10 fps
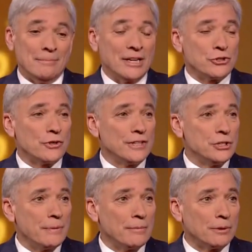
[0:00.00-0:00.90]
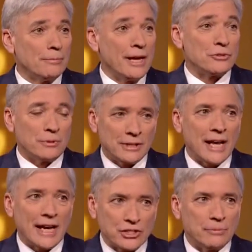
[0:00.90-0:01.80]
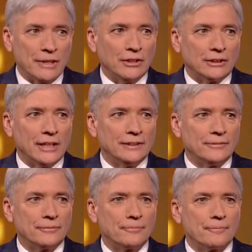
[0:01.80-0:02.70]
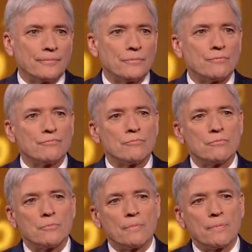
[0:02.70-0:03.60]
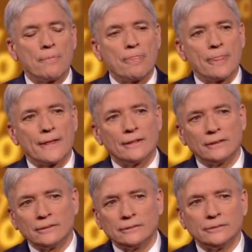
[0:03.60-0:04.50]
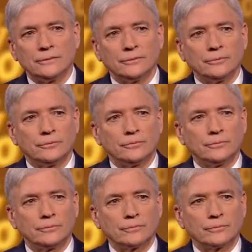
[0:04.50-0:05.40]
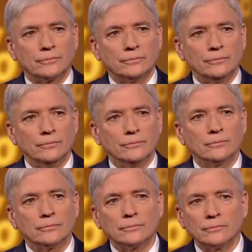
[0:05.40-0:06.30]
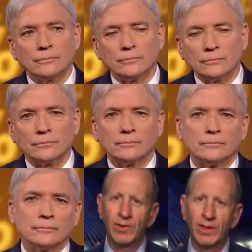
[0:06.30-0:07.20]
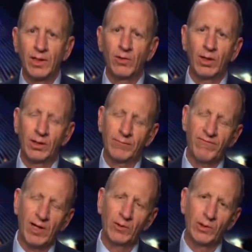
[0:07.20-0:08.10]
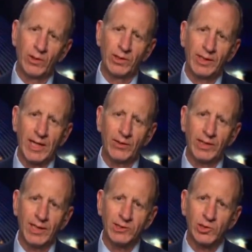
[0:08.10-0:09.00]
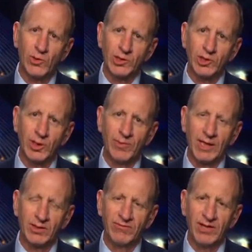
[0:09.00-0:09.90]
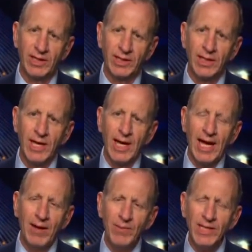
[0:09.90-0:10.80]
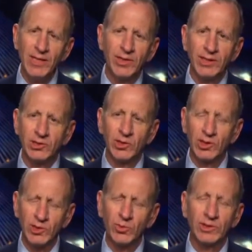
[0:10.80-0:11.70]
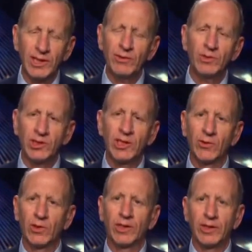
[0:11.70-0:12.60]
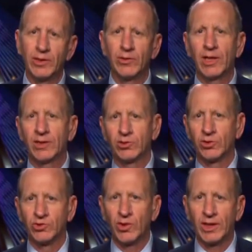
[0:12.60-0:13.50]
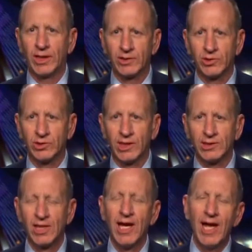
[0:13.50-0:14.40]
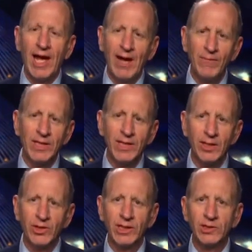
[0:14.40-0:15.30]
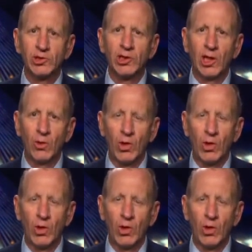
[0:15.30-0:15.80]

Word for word: make sure these people pass, but that has to be looked at. Uh, uh St uh, Steve, Gary Smith here. Uh, I'm, you know, uh, following on to Gary Kay's question about the vetting. How many of these? So this was he was here on an international training exercise. How many of these go